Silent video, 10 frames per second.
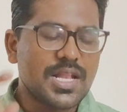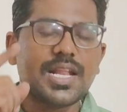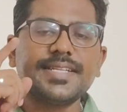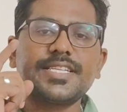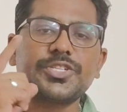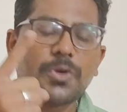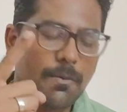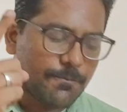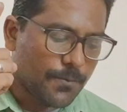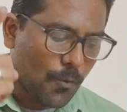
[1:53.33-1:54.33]
Let's
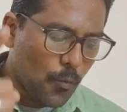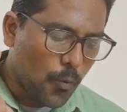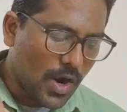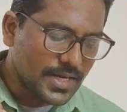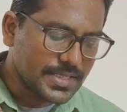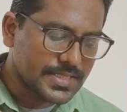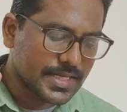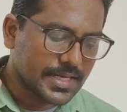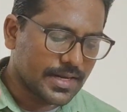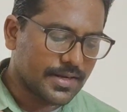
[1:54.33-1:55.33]
stop for 1
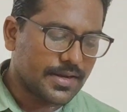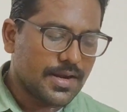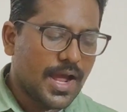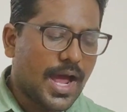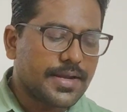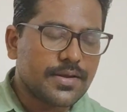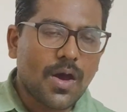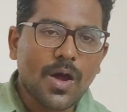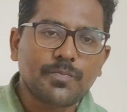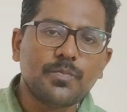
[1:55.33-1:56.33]
second and
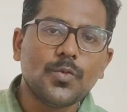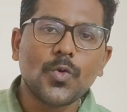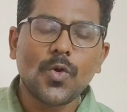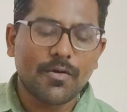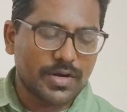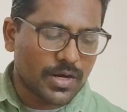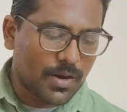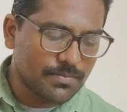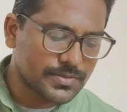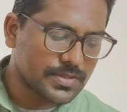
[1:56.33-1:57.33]
not move our
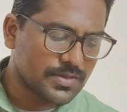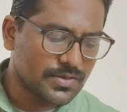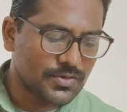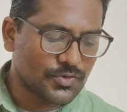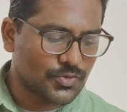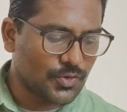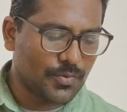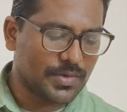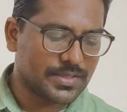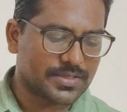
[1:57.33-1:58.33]
arms
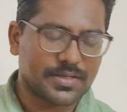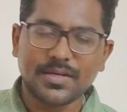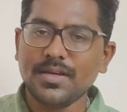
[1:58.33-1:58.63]
so much.